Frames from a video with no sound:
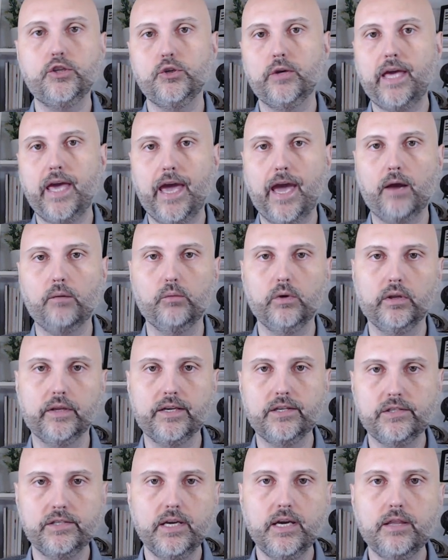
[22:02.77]
you can't really
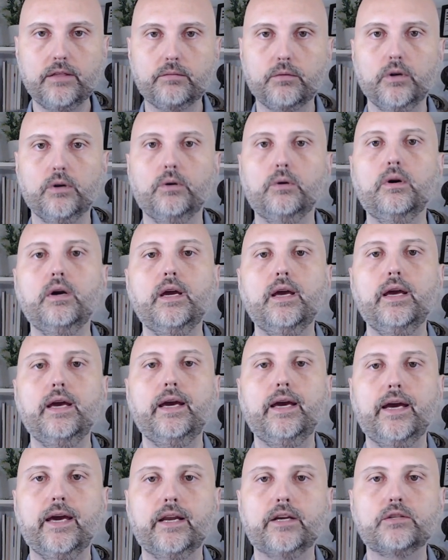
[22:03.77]
see through in a